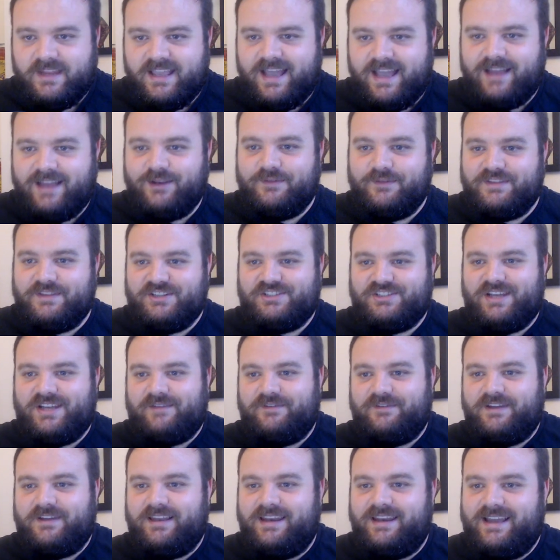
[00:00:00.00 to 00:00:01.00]
I love this chat
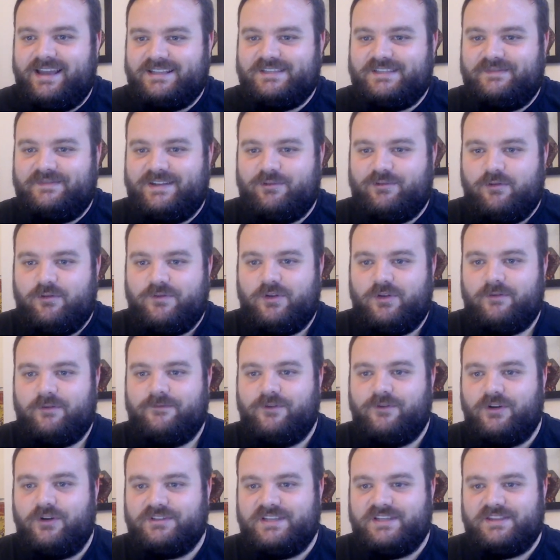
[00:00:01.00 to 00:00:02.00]
for collectively reviewing
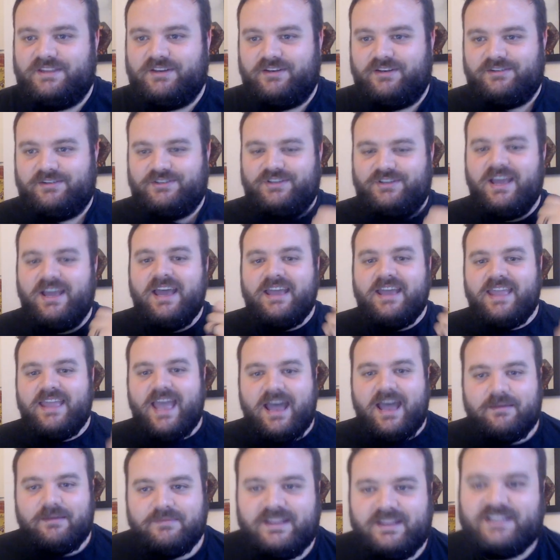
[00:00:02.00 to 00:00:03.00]
14th Doctor.
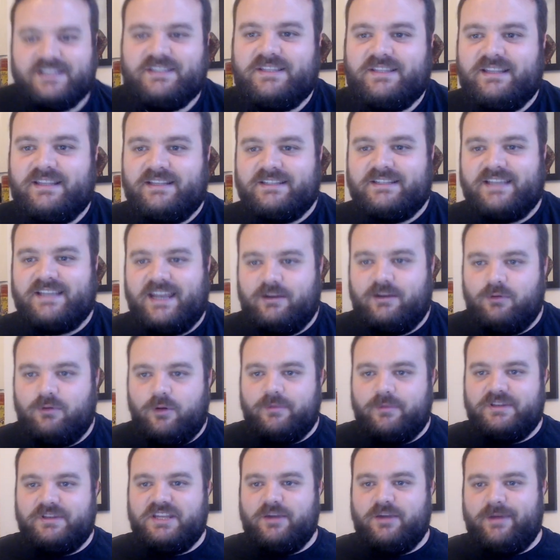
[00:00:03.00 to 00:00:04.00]
Yeah, that's, that's kind of what
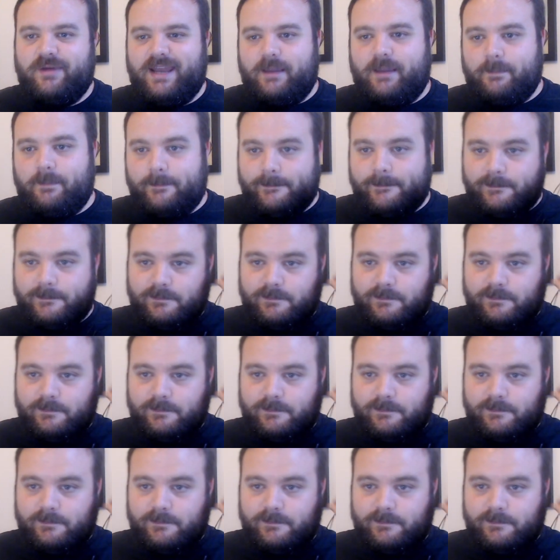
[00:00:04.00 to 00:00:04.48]
we do in it.